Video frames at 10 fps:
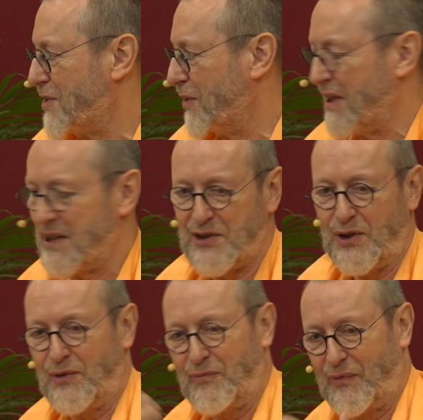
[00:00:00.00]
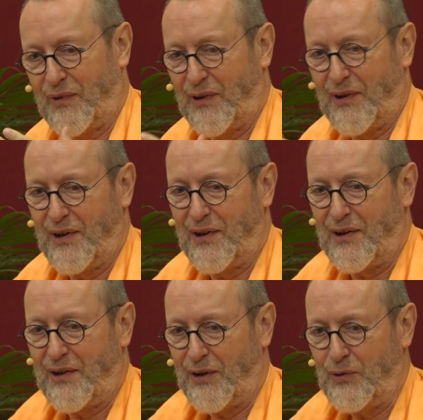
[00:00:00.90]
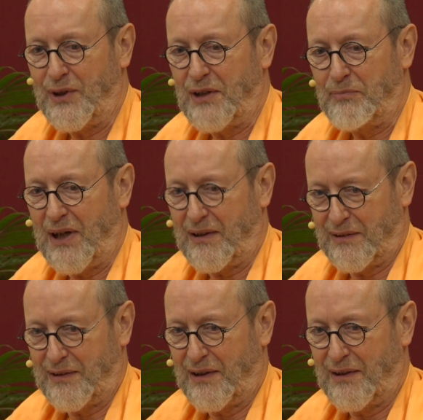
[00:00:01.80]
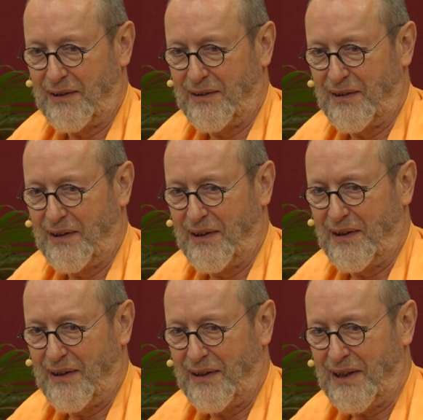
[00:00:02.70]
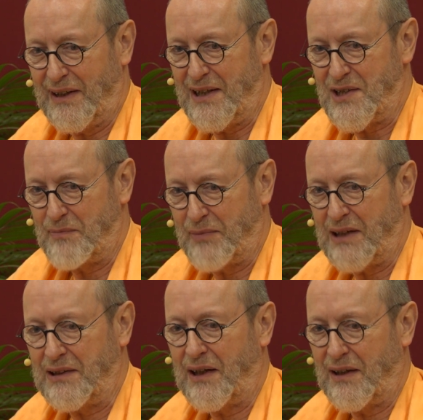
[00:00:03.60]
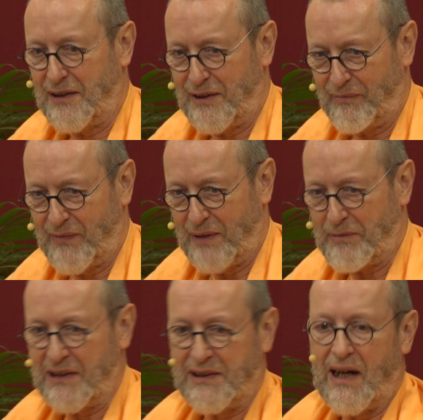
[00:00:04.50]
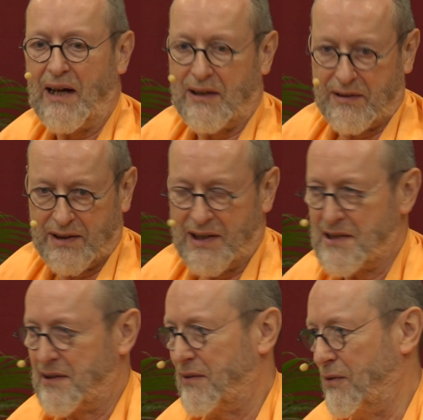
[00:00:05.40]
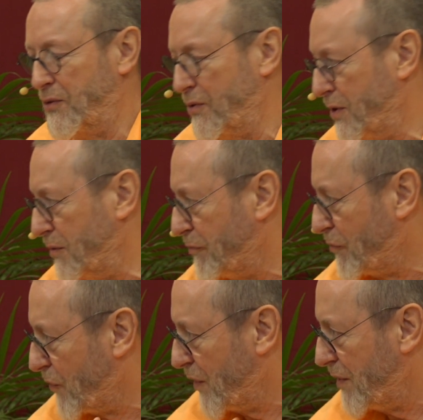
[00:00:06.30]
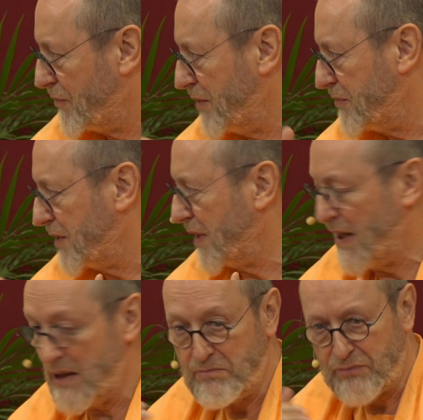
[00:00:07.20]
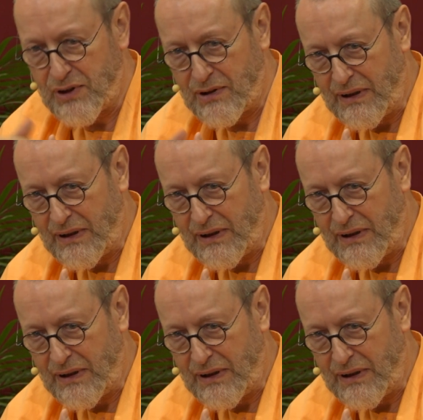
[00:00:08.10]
So that is the yogic part. That is pratyahara. Pratyahara is, the fifth limb,